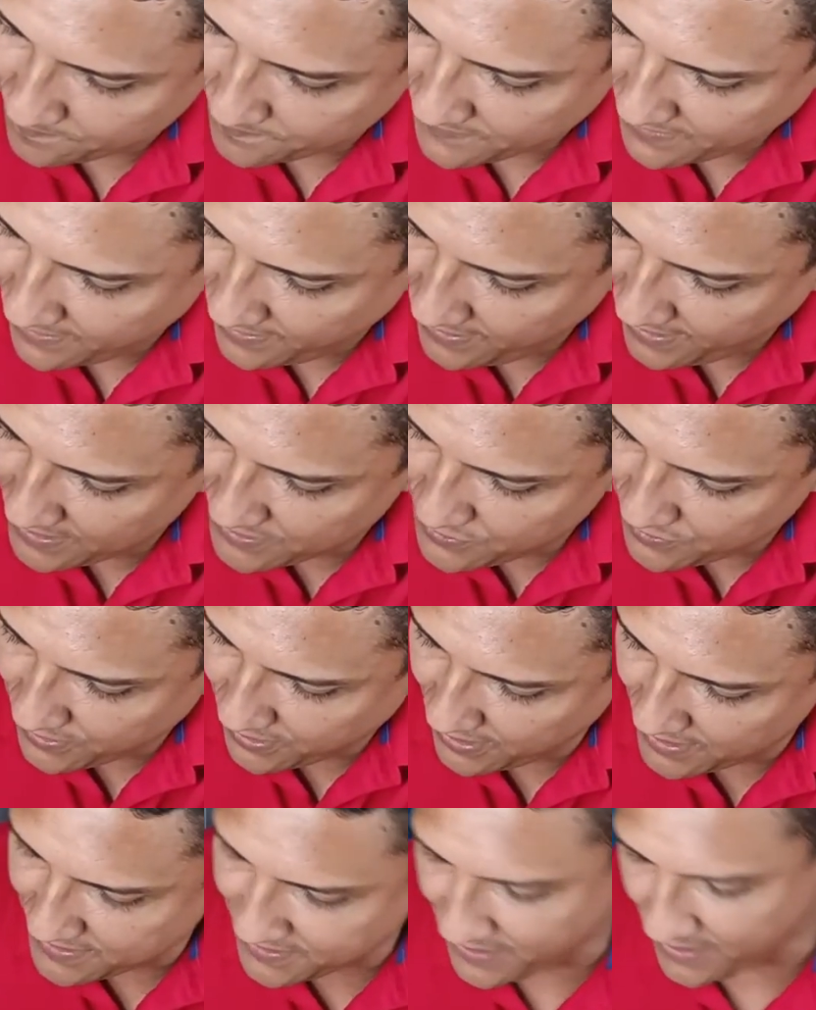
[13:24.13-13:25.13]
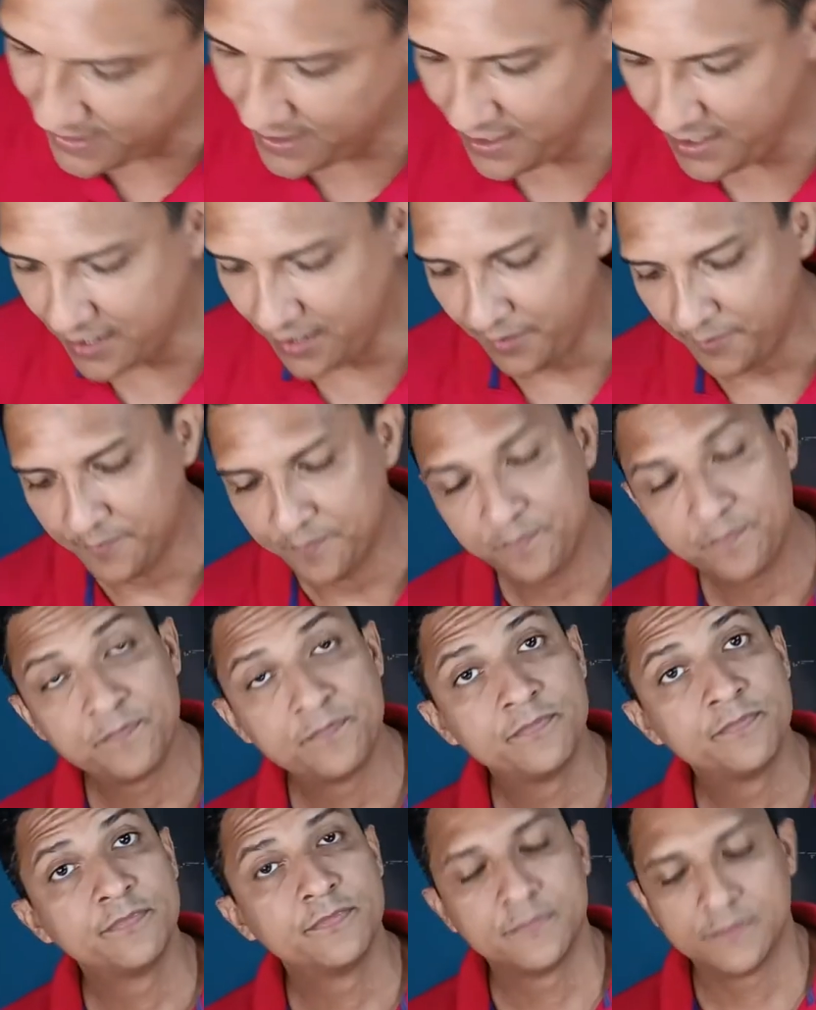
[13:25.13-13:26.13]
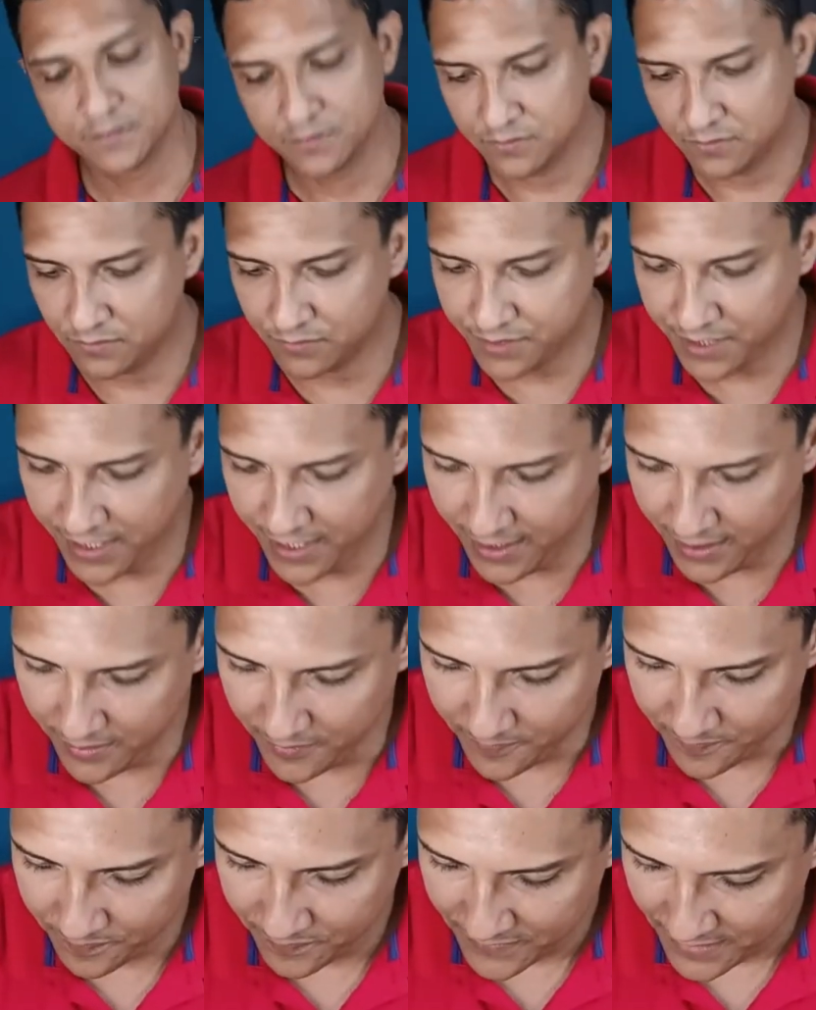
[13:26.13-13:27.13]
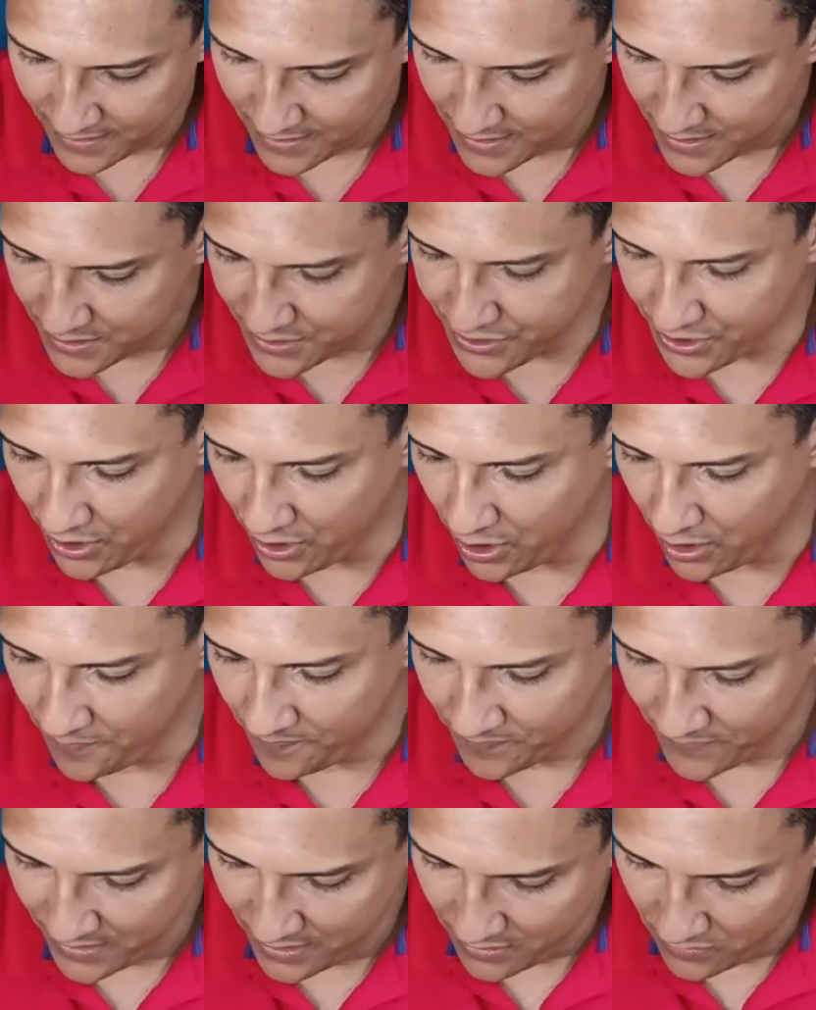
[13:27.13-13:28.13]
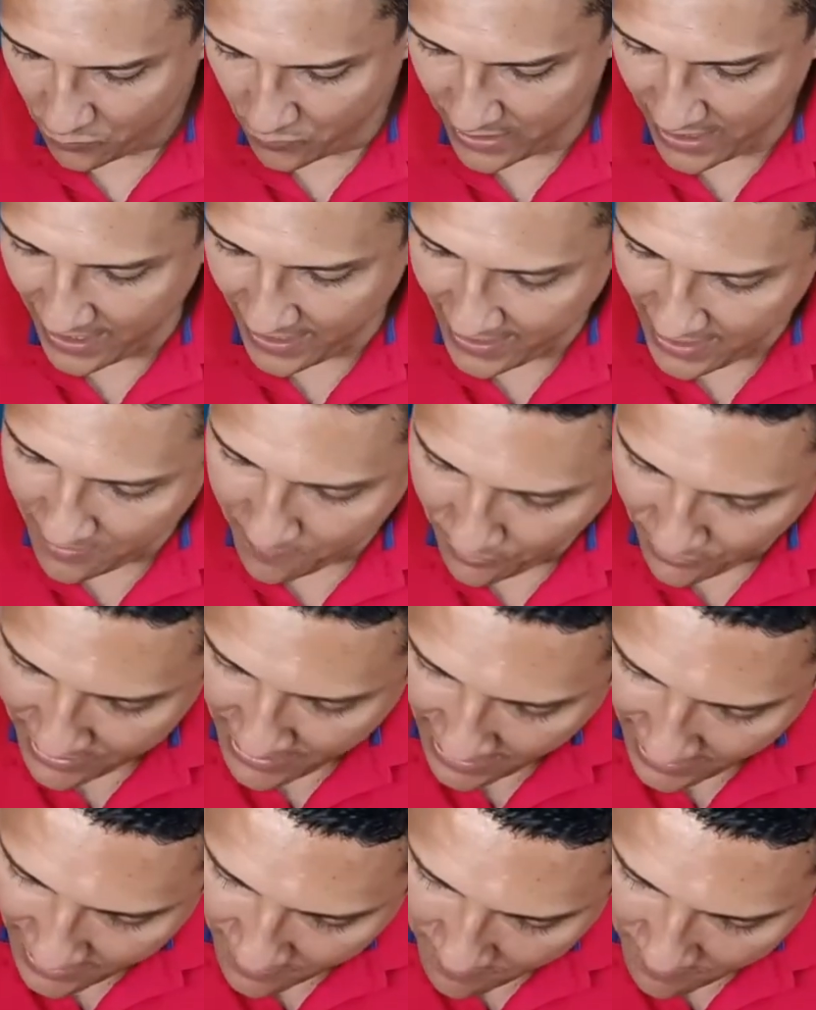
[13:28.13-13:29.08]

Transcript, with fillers: Okay, as you can see here. Okay, so when I input that